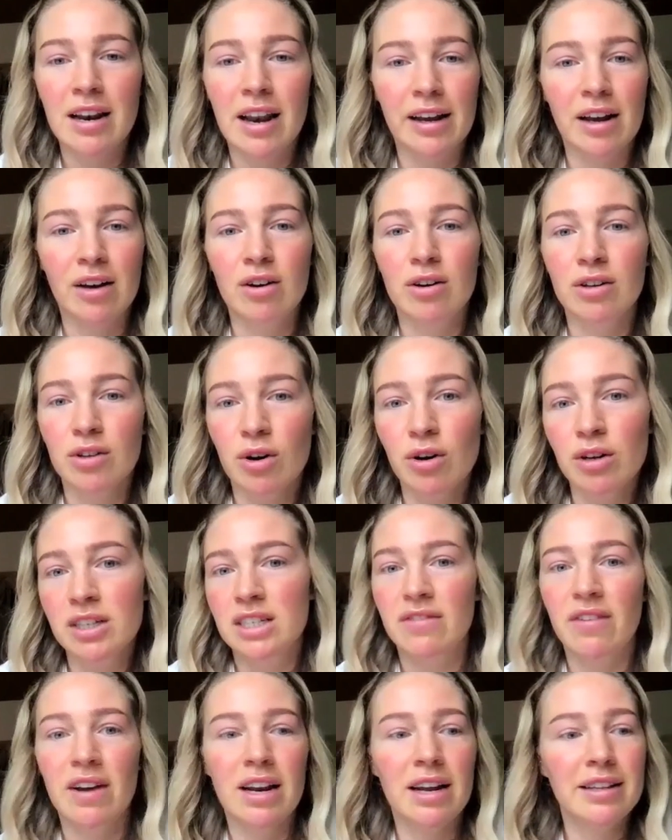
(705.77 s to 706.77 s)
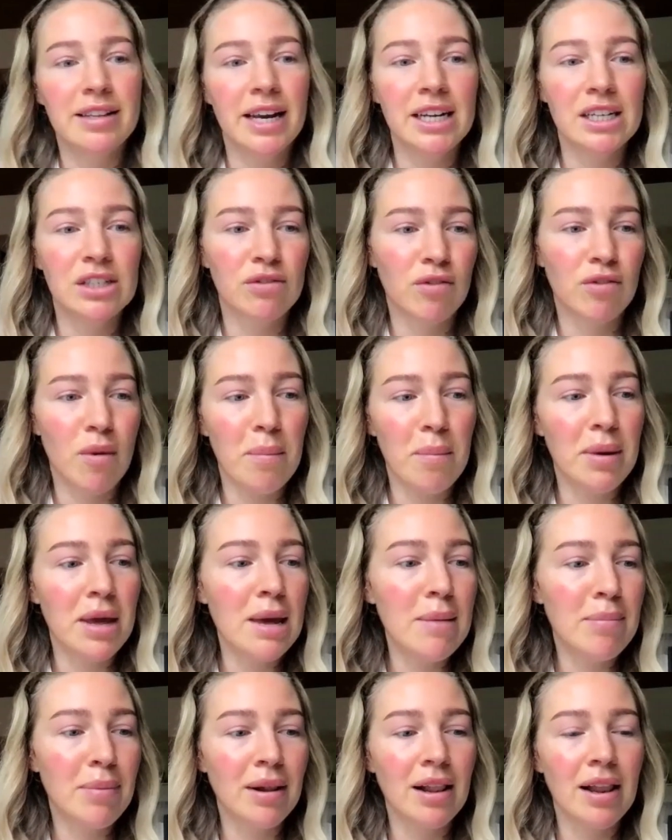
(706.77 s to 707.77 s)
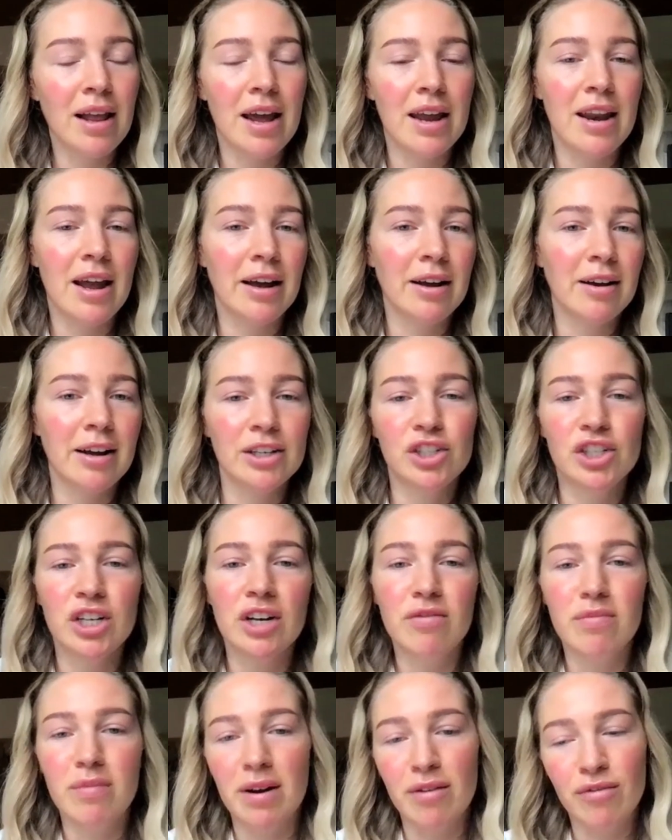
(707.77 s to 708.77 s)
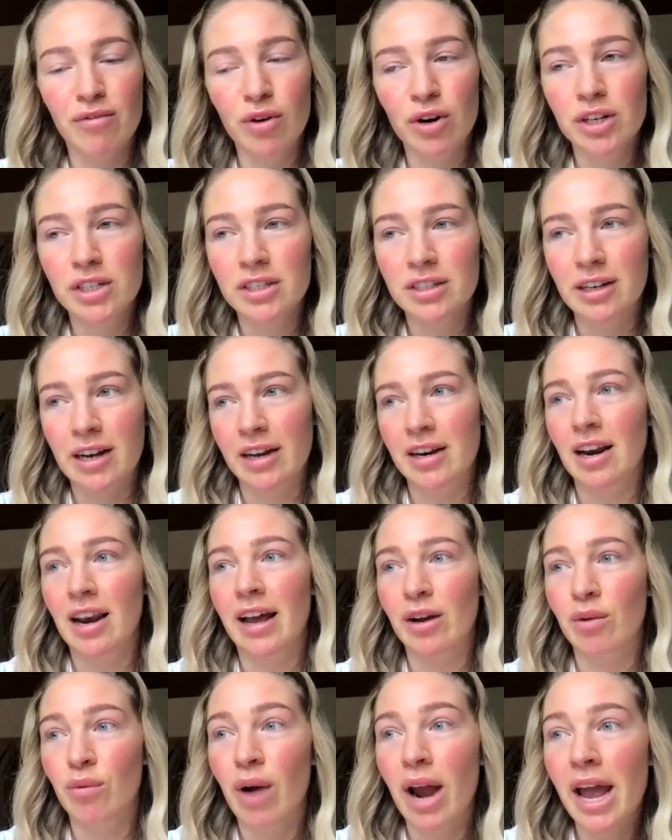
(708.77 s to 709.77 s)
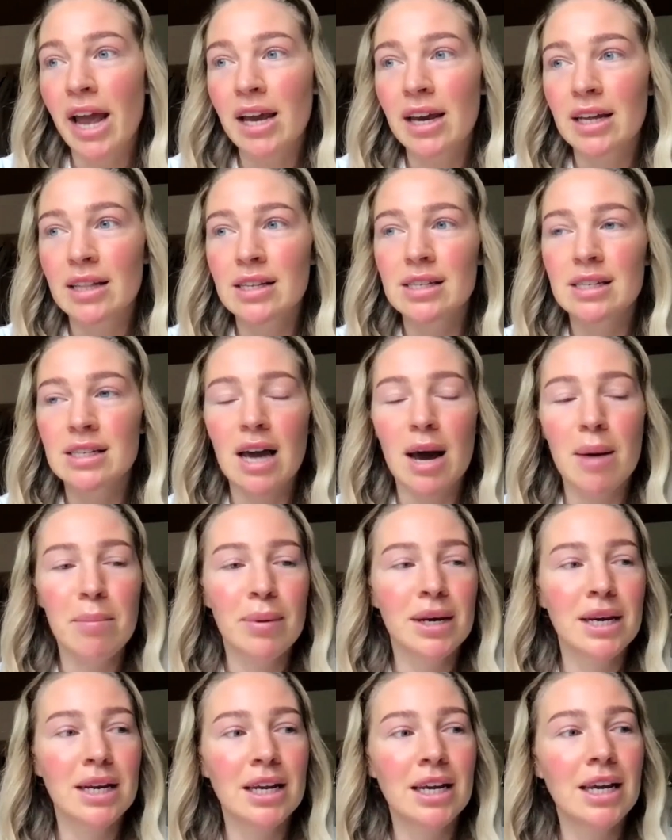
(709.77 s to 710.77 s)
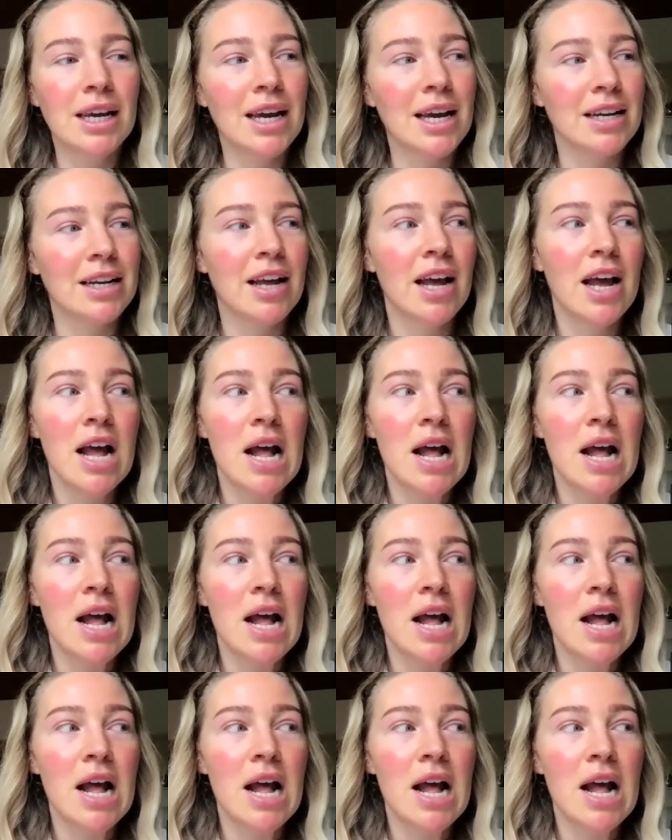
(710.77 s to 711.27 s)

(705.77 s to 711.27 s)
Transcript: Like I got all this validation from people, and I achieved my first kind of like rank in this company, and